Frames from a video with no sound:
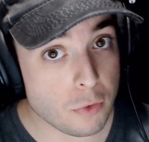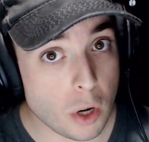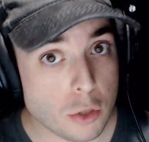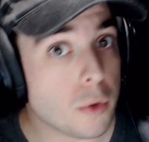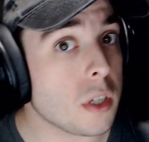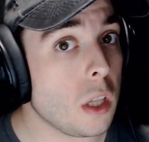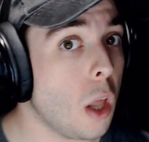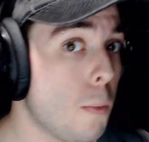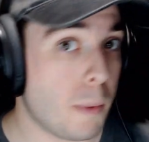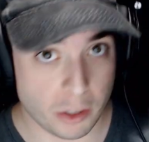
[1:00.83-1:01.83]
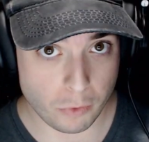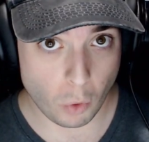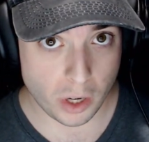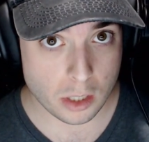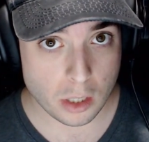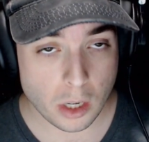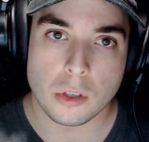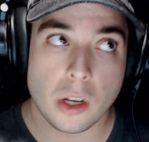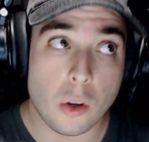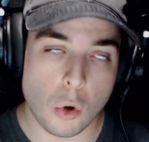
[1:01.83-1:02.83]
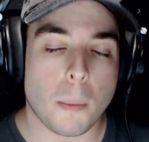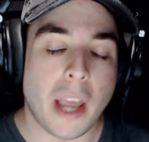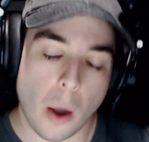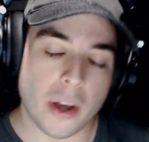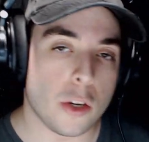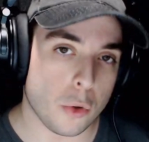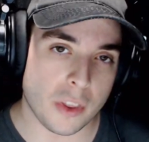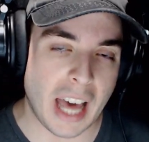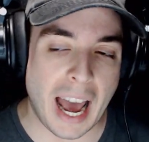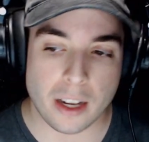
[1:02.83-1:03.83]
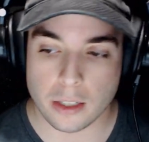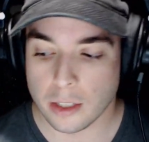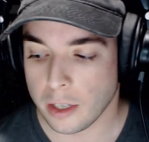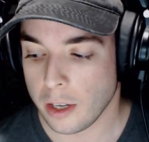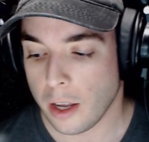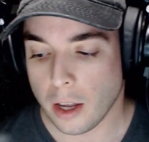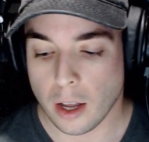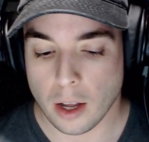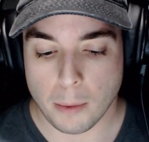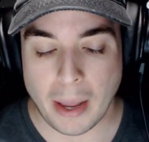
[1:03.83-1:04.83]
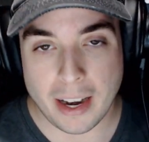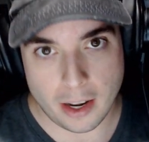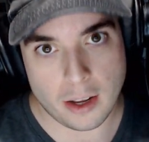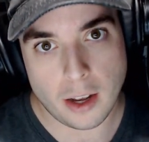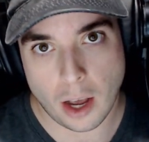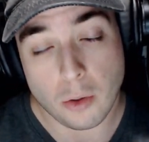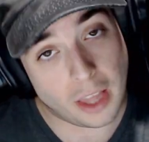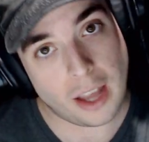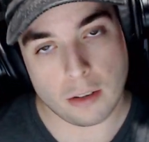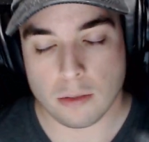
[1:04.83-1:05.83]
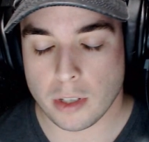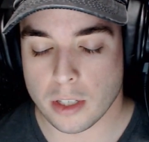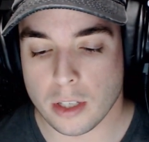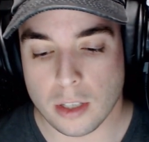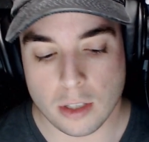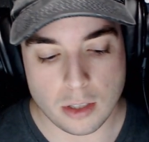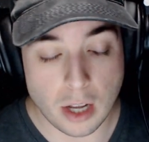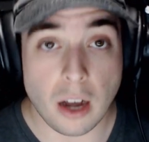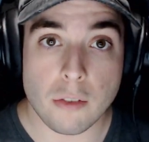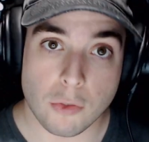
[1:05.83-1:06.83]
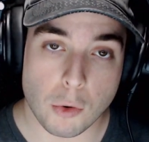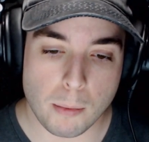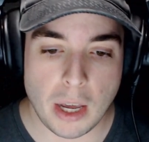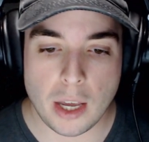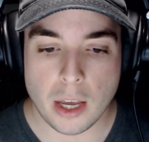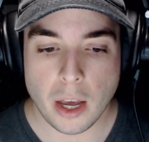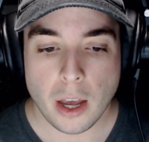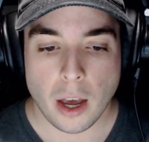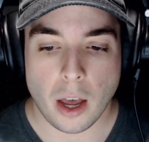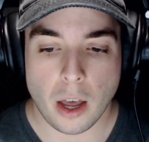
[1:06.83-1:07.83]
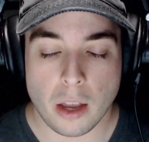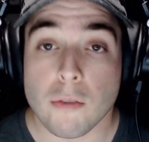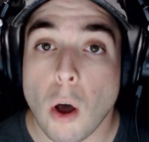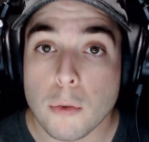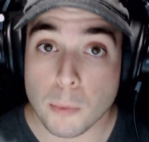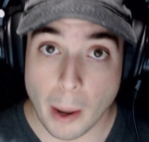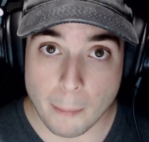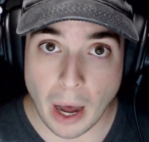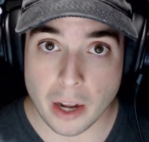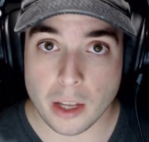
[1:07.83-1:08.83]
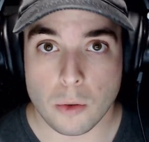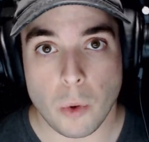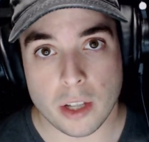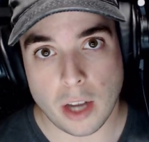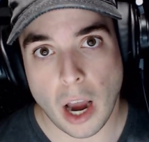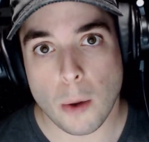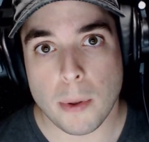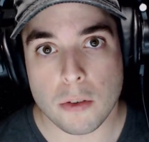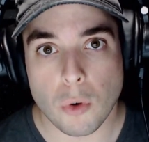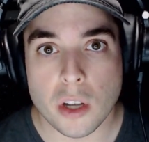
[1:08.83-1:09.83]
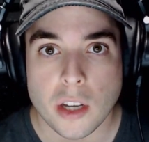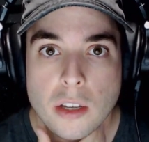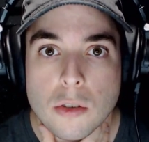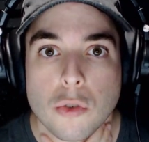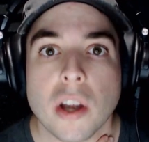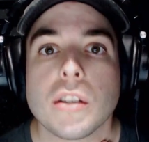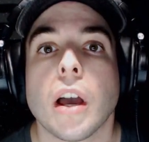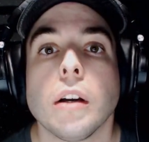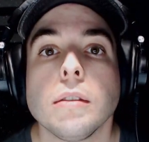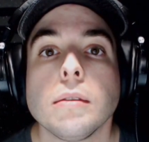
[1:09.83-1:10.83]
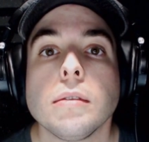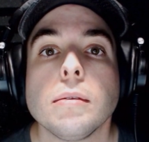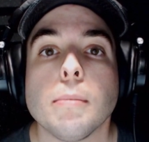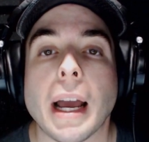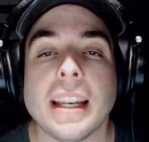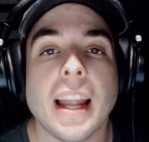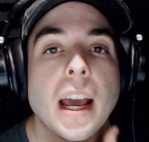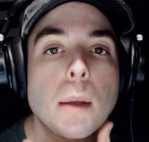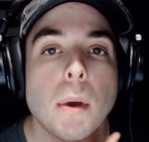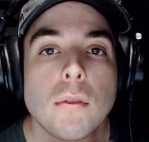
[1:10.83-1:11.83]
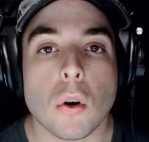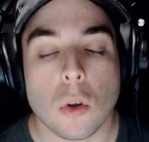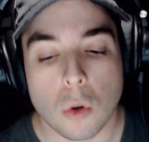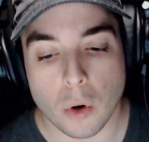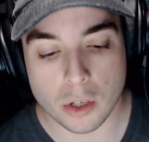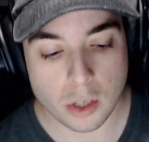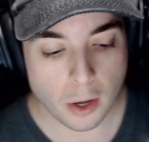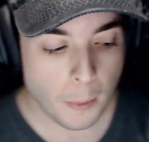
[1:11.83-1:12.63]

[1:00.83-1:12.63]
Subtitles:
voice or is it a low-pitched voice? Normally how I do that and how that is done for me involves my body. When it's a higher-pitched voice, I stretch out my neck and my vocal cords.